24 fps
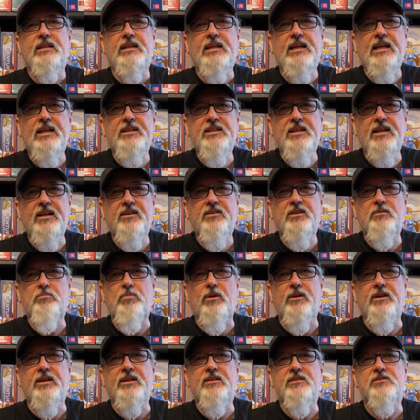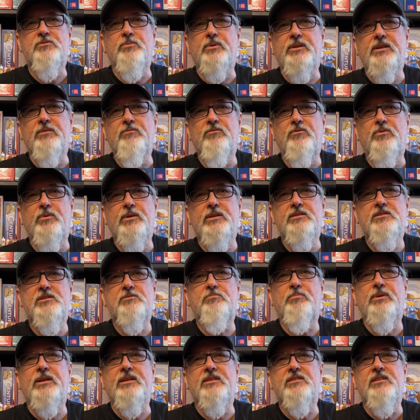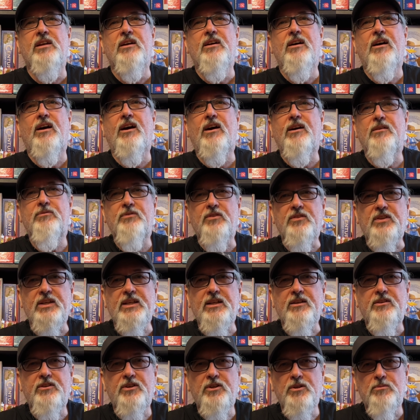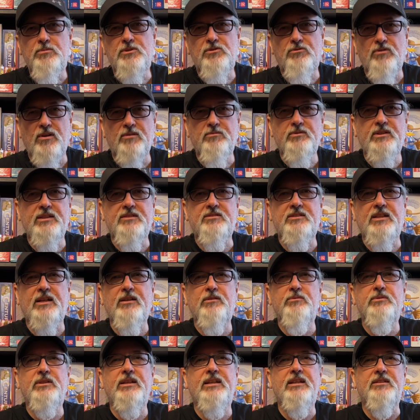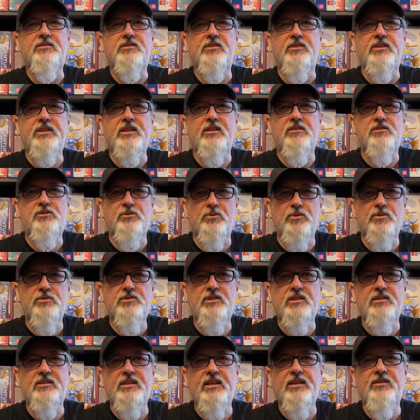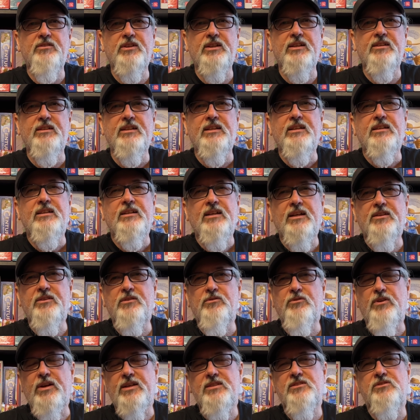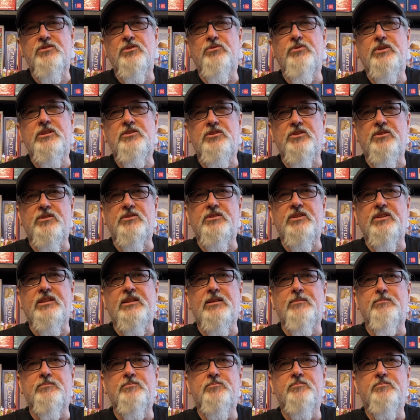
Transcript: Any other players with influence place half of their cubes rounded down into the exhausted area and the rest are returned to them.